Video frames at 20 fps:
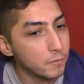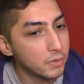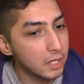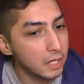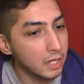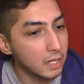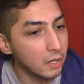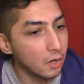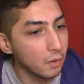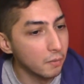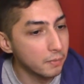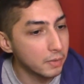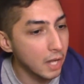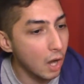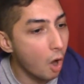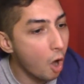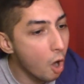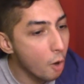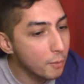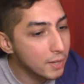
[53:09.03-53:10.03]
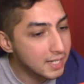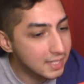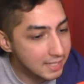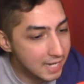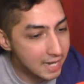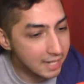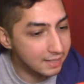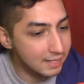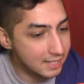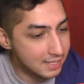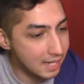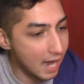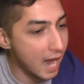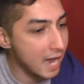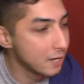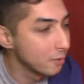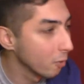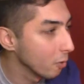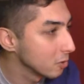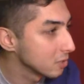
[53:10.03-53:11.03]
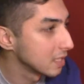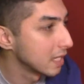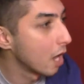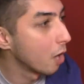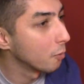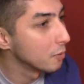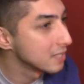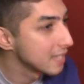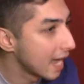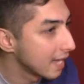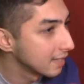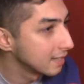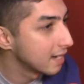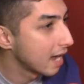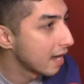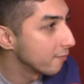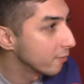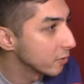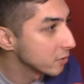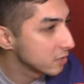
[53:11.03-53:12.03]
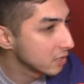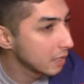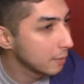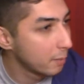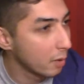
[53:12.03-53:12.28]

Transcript: they always take the side roles and they always add the diversity,